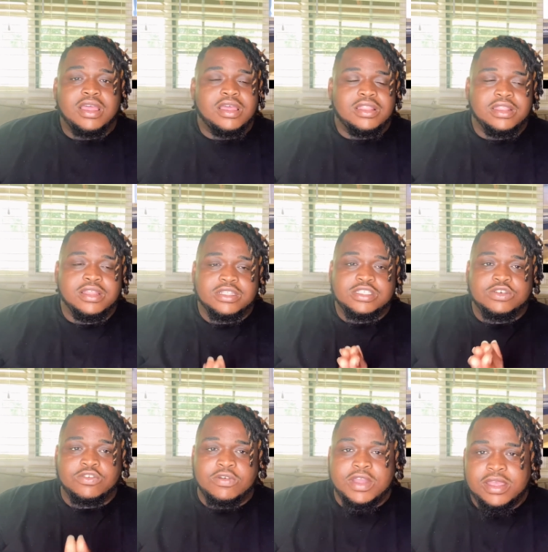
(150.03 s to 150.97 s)
looks
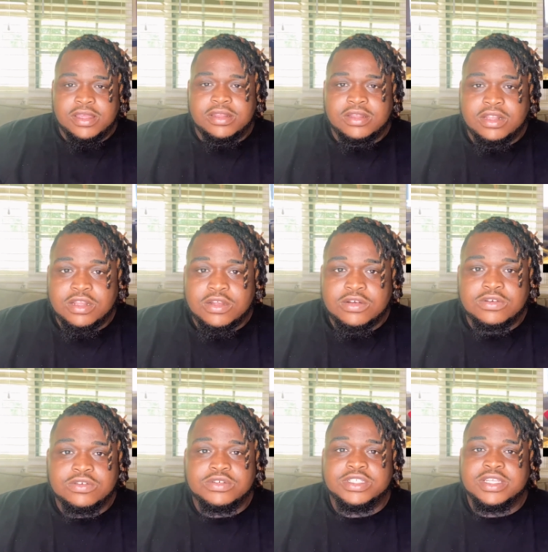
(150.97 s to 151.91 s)
great in the
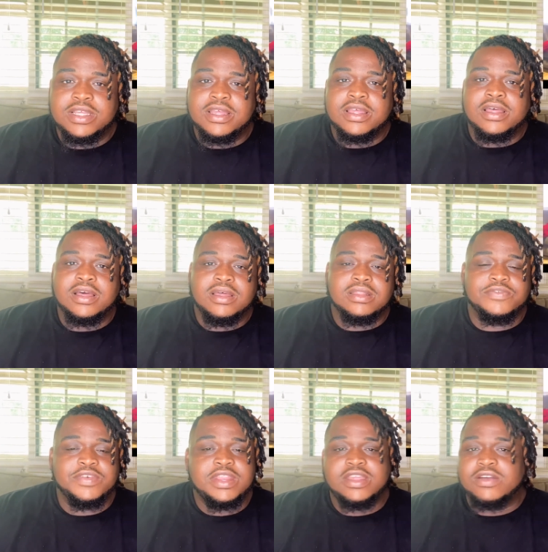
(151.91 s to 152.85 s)
clothes. Uh, the
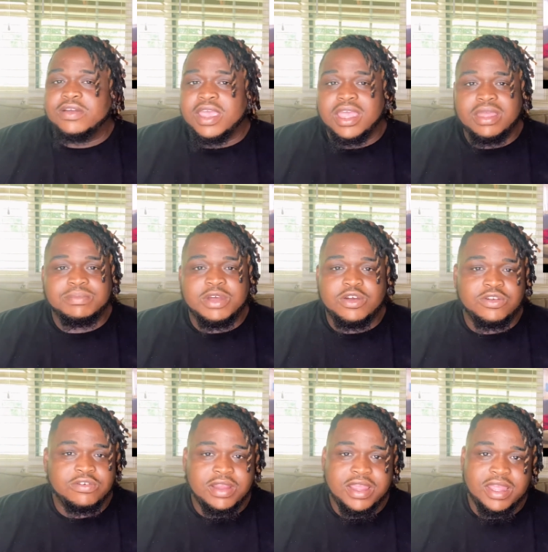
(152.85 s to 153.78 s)
video came out
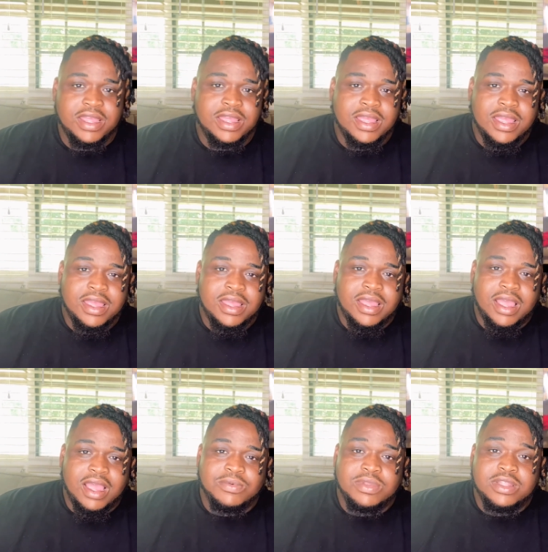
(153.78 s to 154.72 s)
great.
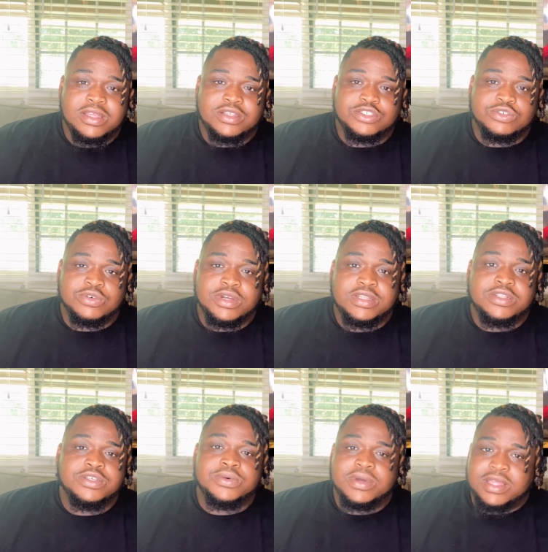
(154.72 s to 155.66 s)
I really enjoyed
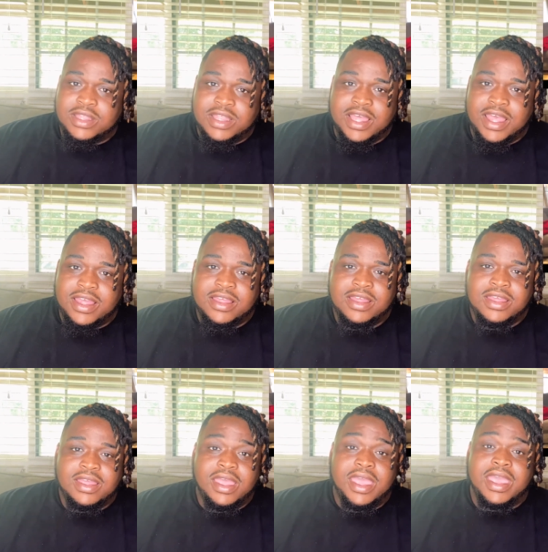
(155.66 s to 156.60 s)
doing that.
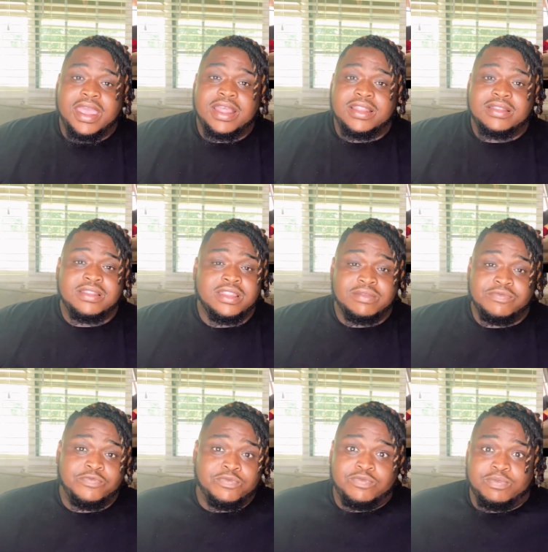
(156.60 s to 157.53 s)
And
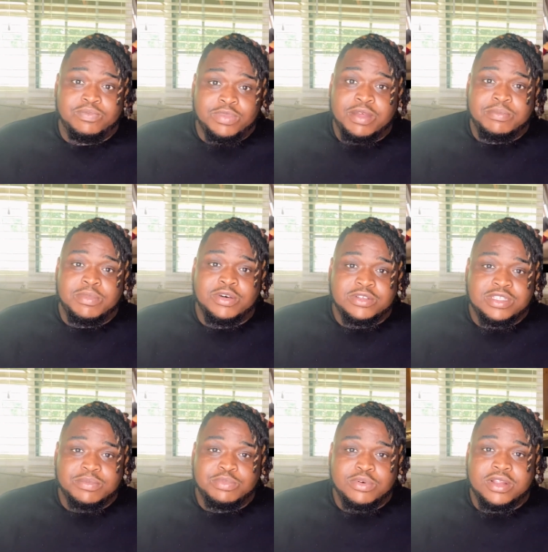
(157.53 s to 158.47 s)
the most
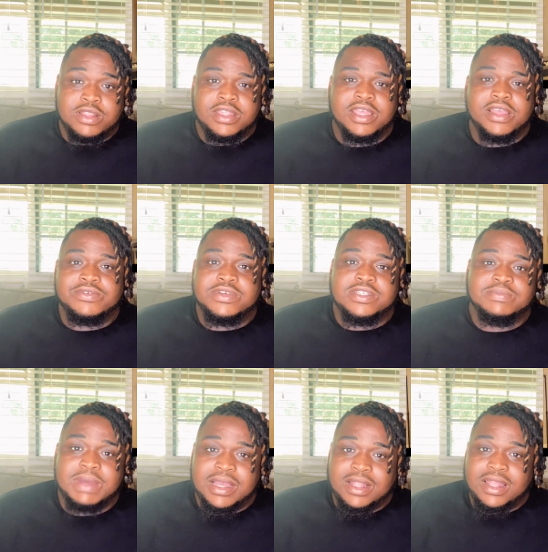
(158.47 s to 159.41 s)
important thing was
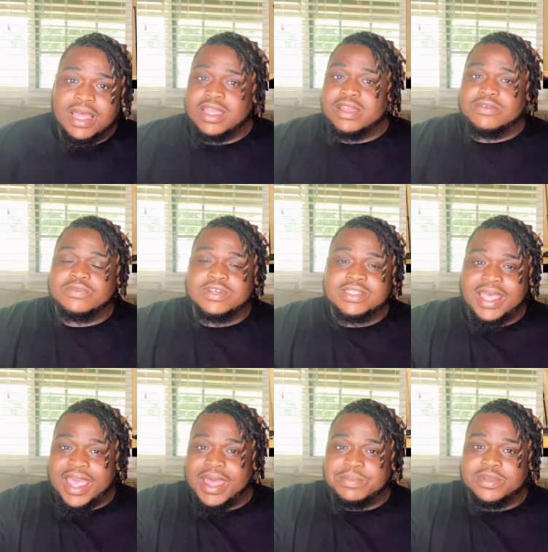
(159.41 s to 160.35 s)
my client was
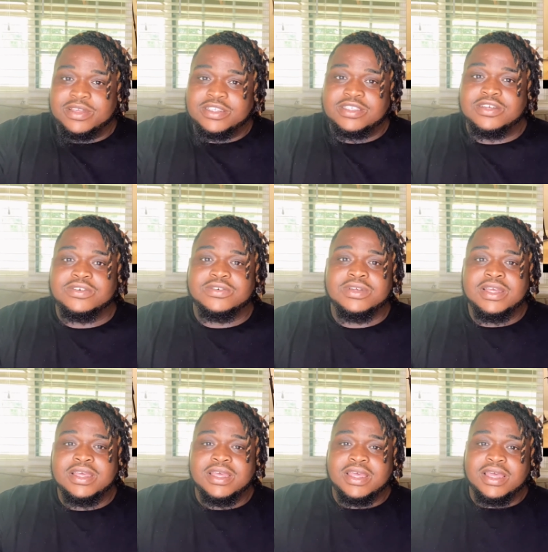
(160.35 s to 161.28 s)
happy. So
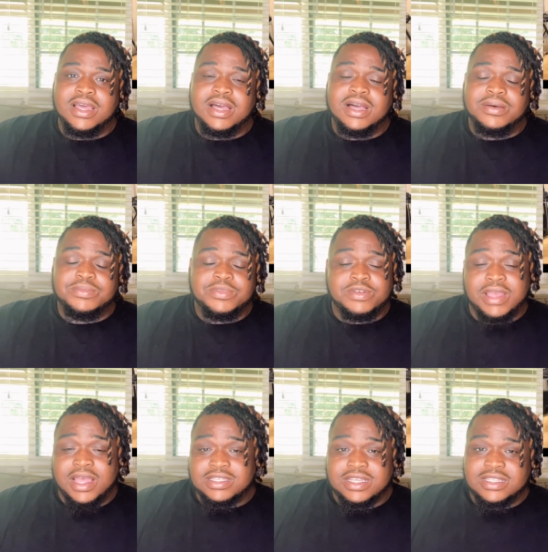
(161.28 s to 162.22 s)
um, you
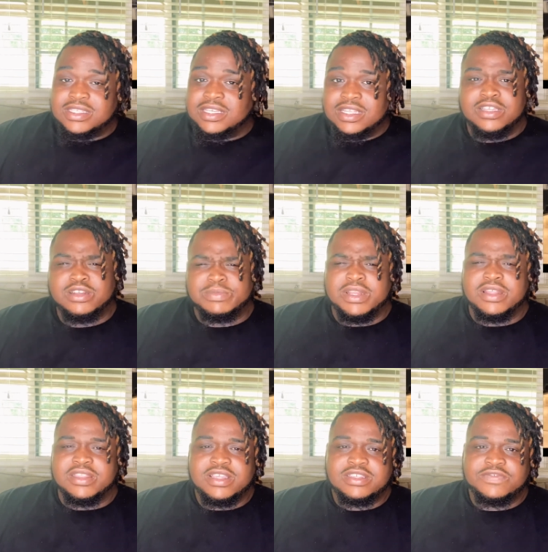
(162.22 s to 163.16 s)
guys get to see a little bit
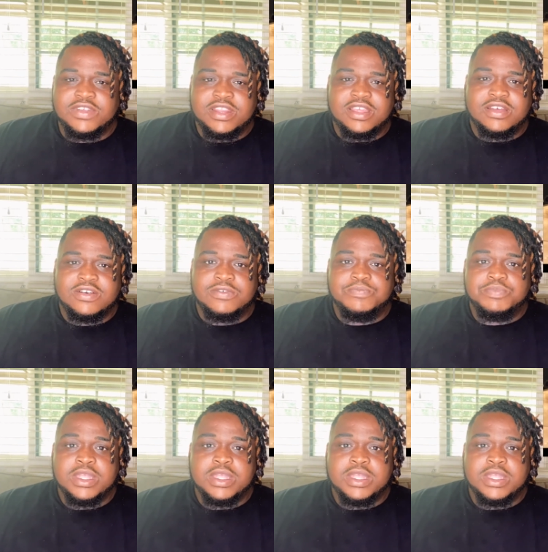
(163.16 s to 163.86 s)
of this video,